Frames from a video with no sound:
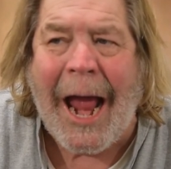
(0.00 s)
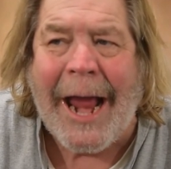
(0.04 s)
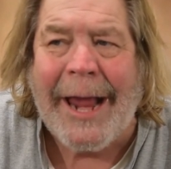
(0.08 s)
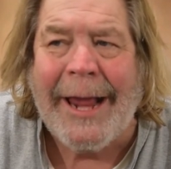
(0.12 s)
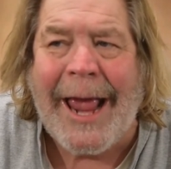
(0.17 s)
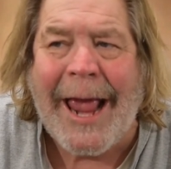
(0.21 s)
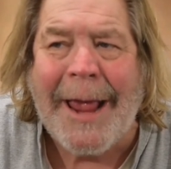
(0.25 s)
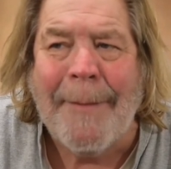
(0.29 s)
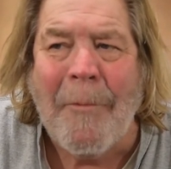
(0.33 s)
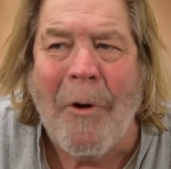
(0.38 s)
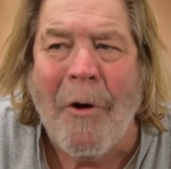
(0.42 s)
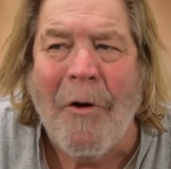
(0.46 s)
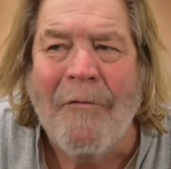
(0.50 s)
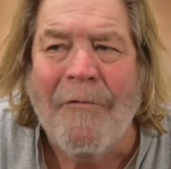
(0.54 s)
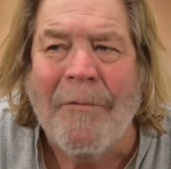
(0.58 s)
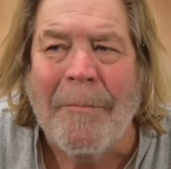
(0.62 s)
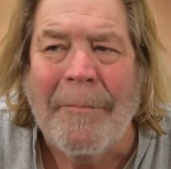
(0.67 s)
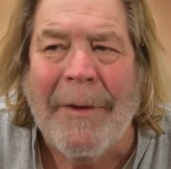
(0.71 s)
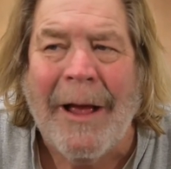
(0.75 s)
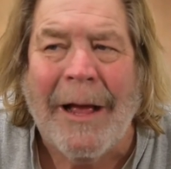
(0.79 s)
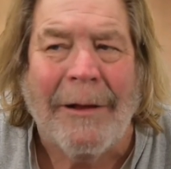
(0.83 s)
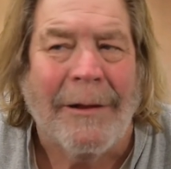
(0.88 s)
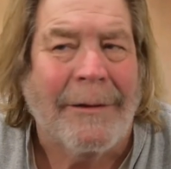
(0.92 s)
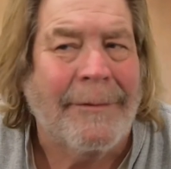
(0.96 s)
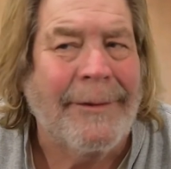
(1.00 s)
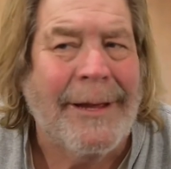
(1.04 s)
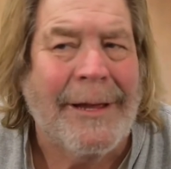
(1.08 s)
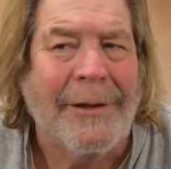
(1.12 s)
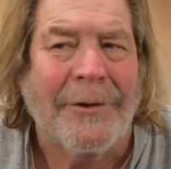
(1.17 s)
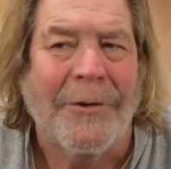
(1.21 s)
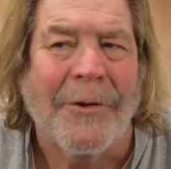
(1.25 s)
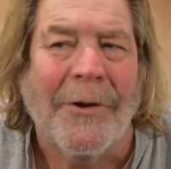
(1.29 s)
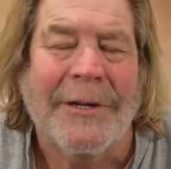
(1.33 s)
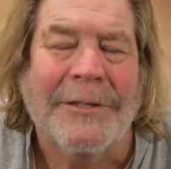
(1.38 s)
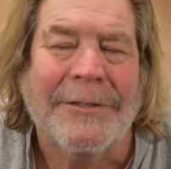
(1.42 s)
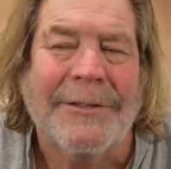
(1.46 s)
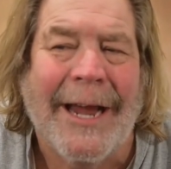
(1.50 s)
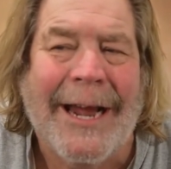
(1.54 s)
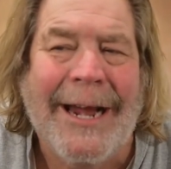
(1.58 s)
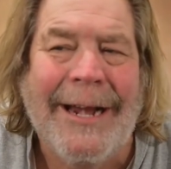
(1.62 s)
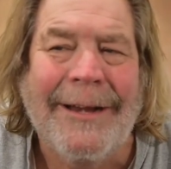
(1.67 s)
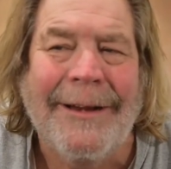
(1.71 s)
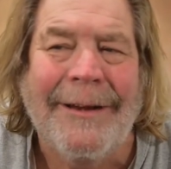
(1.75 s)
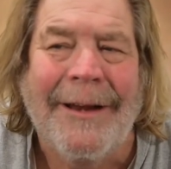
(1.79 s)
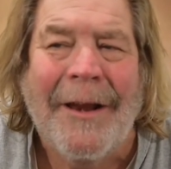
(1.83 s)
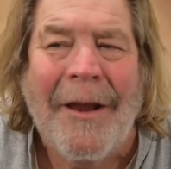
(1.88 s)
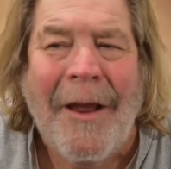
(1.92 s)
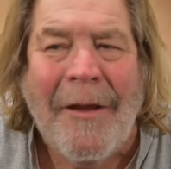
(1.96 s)
came home from Illinois
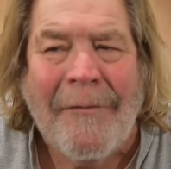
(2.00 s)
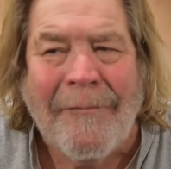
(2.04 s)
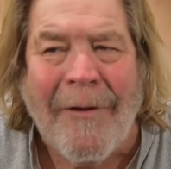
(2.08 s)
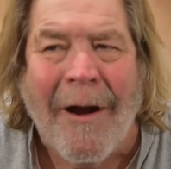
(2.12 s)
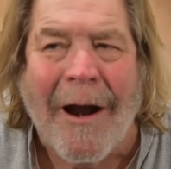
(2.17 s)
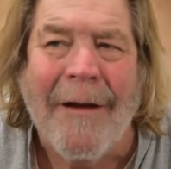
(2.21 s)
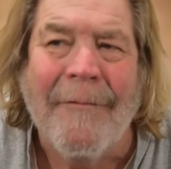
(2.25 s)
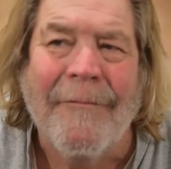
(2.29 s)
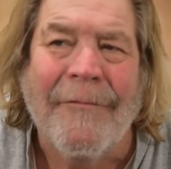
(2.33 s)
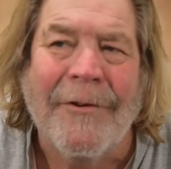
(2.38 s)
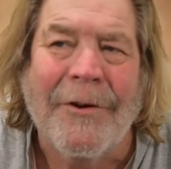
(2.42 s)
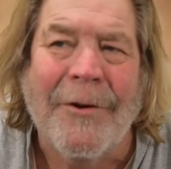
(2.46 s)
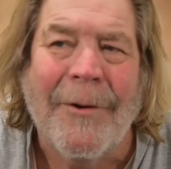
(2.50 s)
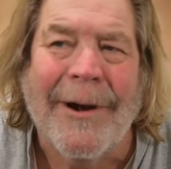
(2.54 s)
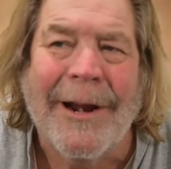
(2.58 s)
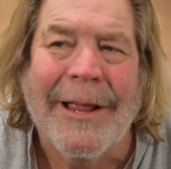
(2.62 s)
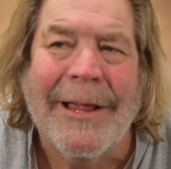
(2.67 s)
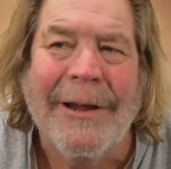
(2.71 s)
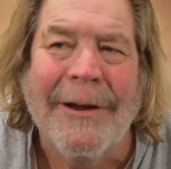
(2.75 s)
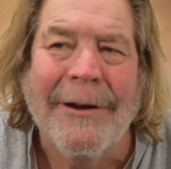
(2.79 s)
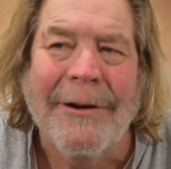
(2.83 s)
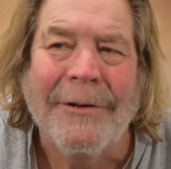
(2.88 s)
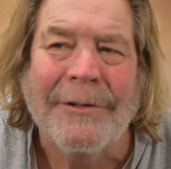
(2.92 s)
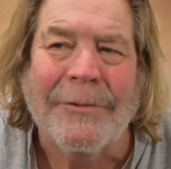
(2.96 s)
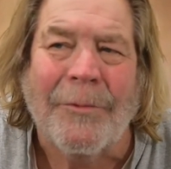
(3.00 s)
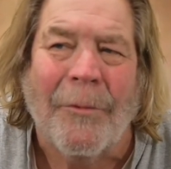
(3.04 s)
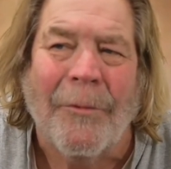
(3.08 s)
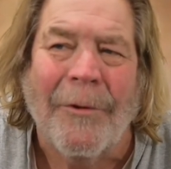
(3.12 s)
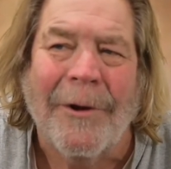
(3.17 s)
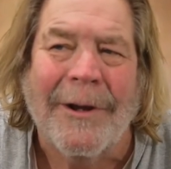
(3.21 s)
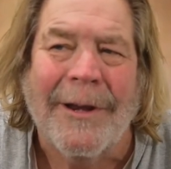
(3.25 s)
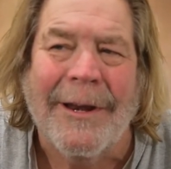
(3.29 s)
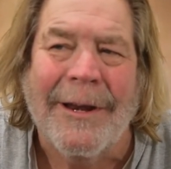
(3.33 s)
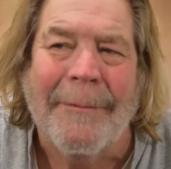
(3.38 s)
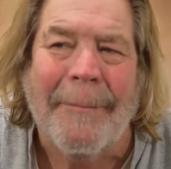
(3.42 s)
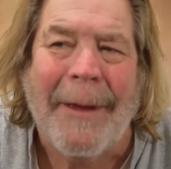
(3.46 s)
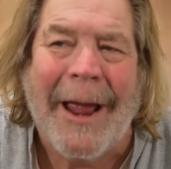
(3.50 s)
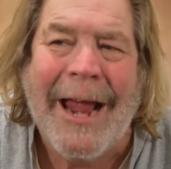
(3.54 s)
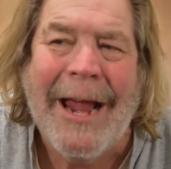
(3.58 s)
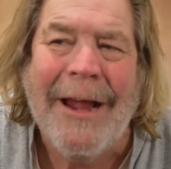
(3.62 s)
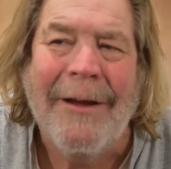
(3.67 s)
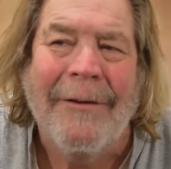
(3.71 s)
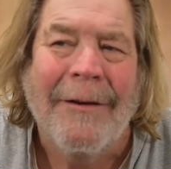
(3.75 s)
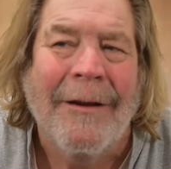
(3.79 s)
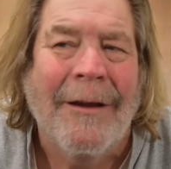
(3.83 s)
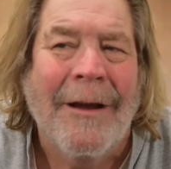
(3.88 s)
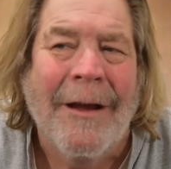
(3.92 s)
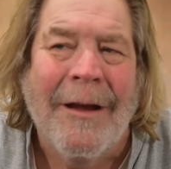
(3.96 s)
State Farm for 20 years, worked in a bank